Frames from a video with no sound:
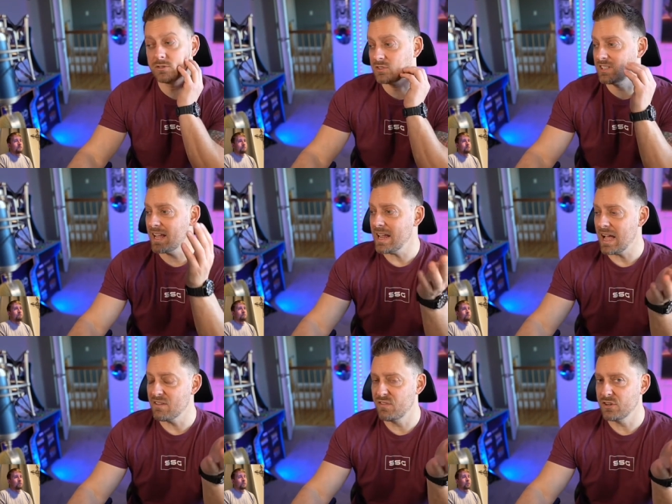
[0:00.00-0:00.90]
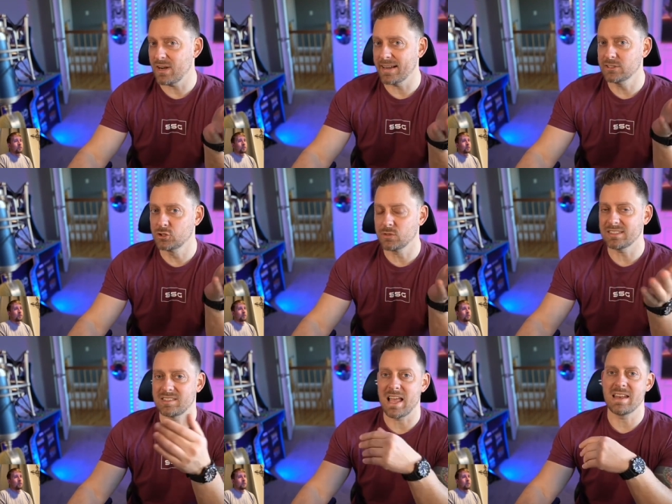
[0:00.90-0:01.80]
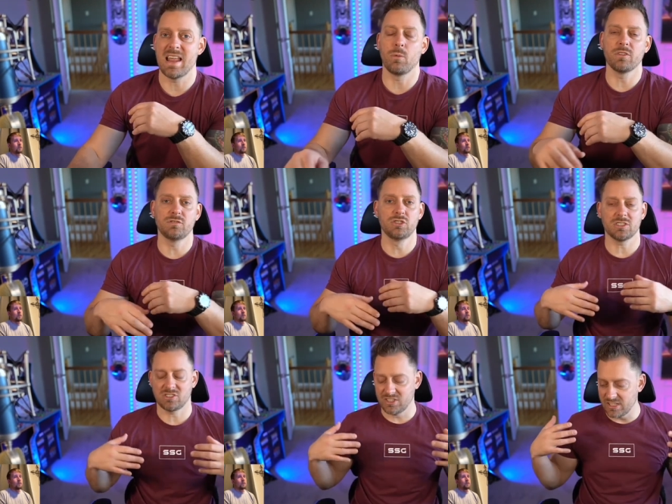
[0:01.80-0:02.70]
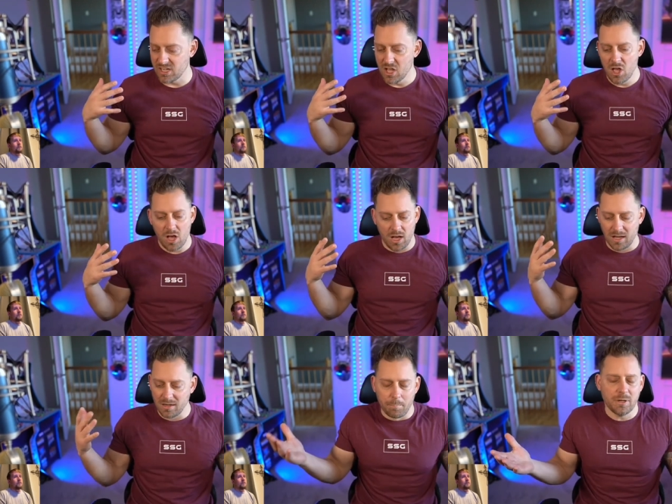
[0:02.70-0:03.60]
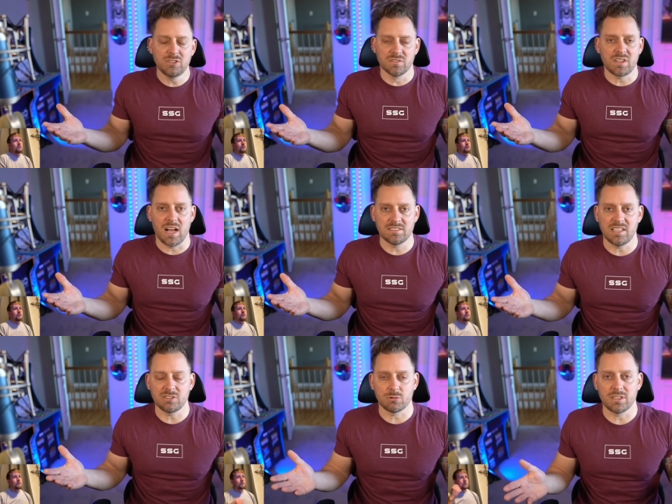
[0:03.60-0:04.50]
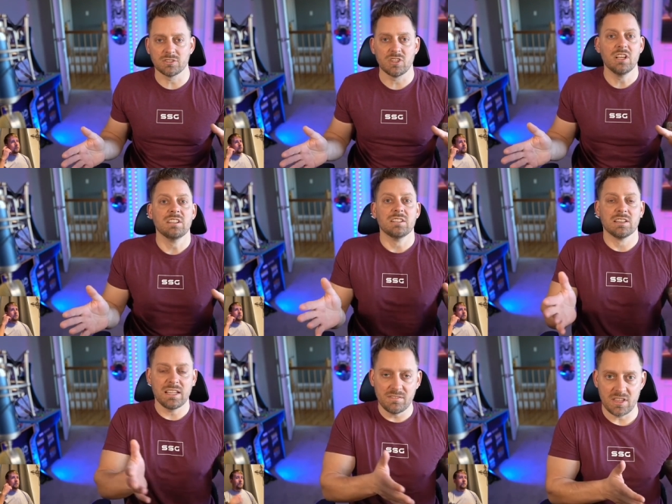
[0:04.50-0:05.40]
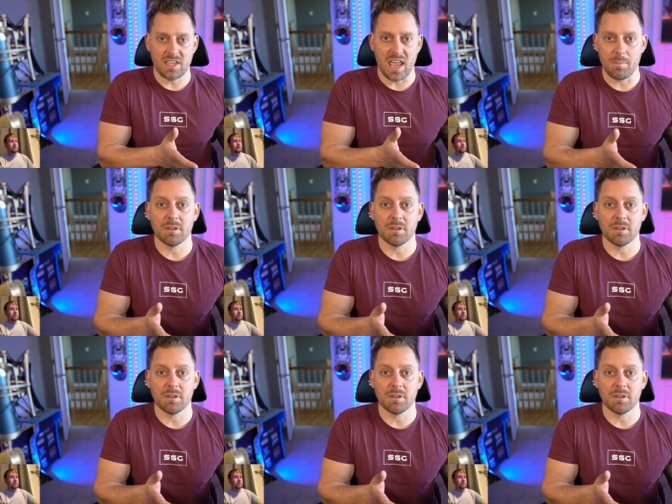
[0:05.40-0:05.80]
So today, I figured I'd address that. Now we've just seen a bunch of content creators leave the game.